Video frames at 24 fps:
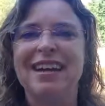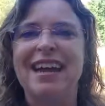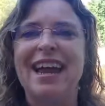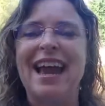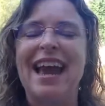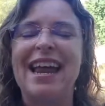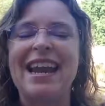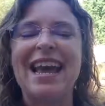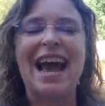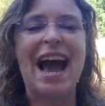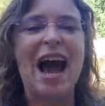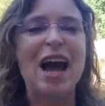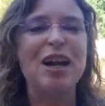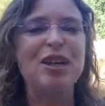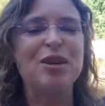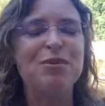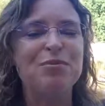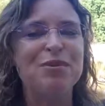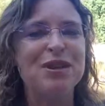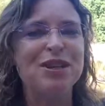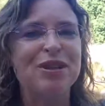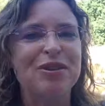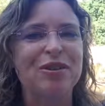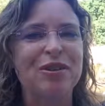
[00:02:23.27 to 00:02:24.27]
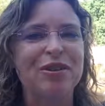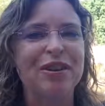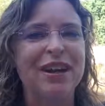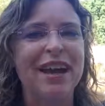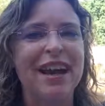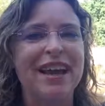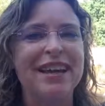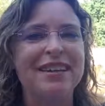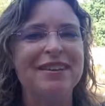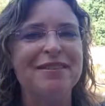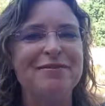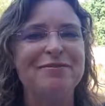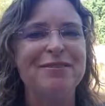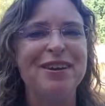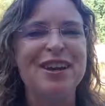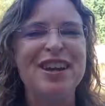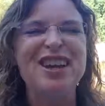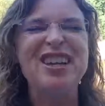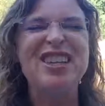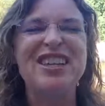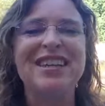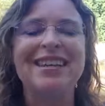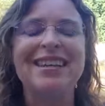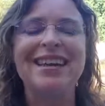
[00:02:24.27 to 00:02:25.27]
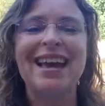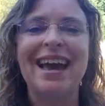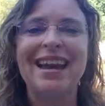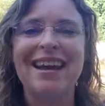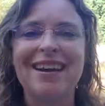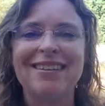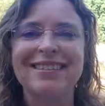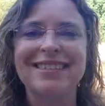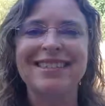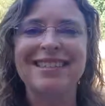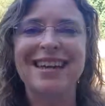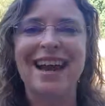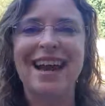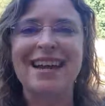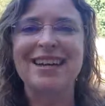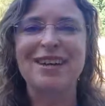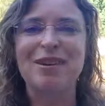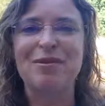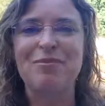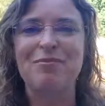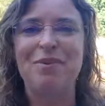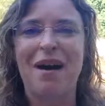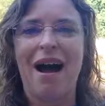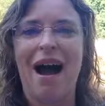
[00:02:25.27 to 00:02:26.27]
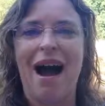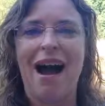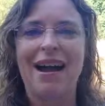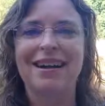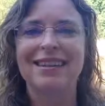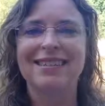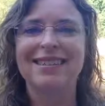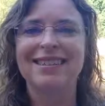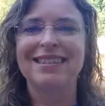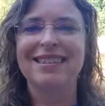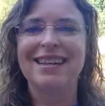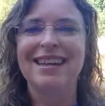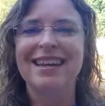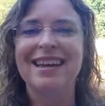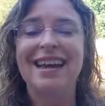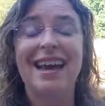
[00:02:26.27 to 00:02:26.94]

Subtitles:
And how do you be creative? You get outside of your box.